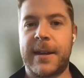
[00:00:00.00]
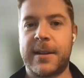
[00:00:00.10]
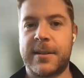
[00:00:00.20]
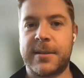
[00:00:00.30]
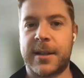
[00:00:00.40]

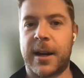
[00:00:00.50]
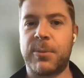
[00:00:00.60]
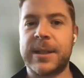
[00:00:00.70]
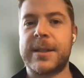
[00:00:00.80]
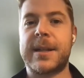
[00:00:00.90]
And I
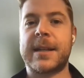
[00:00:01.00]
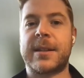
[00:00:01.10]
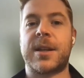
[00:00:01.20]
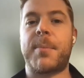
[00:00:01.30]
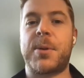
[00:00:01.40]
wanted to take
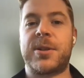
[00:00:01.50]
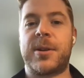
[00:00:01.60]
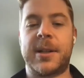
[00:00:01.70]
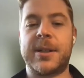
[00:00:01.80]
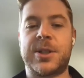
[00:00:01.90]
this
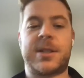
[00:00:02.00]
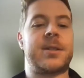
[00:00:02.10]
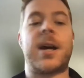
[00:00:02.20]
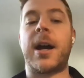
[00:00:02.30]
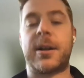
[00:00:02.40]
opportunity just
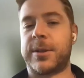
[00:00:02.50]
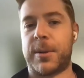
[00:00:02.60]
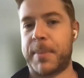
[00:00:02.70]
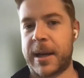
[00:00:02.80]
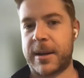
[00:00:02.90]
to talk a
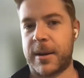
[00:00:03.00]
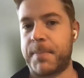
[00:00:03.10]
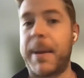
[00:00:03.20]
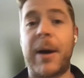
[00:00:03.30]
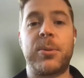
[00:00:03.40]
little bit
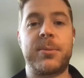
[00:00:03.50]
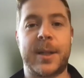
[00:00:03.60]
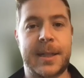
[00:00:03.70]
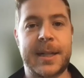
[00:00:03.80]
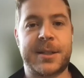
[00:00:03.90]
about
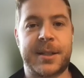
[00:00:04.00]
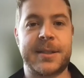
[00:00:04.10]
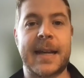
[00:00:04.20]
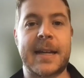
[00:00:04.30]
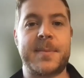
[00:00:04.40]
the DISC
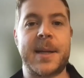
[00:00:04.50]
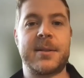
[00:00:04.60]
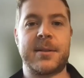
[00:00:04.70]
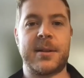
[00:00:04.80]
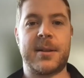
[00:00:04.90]

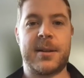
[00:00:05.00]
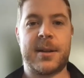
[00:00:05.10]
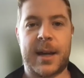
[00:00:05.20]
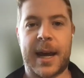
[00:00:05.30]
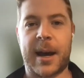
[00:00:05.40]
assessment,
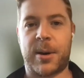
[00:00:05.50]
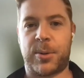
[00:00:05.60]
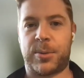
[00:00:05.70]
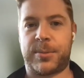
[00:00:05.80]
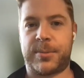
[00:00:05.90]

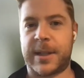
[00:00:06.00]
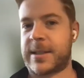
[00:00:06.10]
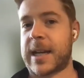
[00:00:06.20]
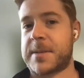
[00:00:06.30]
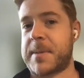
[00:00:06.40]
how the
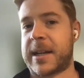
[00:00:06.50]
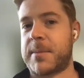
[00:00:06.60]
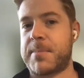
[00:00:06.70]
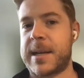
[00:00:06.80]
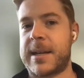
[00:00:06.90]
assessment
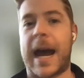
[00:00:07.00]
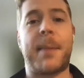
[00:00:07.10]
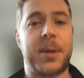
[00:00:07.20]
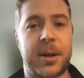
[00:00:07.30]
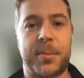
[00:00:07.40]
can be
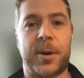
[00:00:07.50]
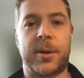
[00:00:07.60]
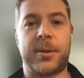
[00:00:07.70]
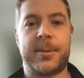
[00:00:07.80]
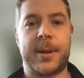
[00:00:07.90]

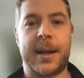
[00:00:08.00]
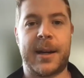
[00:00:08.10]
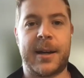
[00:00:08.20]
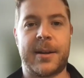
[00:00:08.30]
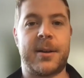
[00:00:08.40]
applicable
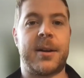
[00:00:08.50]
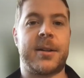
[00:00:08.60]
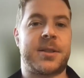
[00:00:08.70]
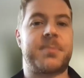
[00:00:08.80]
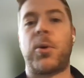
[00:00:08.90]
in
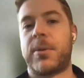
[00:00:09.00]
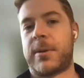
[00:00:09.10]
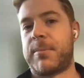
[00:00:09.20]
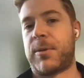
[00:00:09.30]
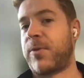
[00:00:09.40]
a
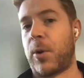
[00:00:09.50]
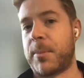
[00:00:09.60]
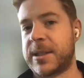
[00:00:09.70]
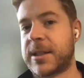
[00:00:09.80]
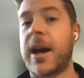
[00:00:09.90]
sport and
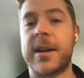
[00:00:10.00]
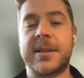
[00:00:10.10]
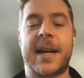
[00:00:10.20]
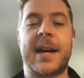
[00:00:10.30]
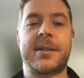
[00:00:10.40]
performance
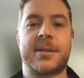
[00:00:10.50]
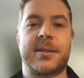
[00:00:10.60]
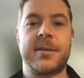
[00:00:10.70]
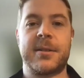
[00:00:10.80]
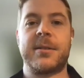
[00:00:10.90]

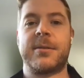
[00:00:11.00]
context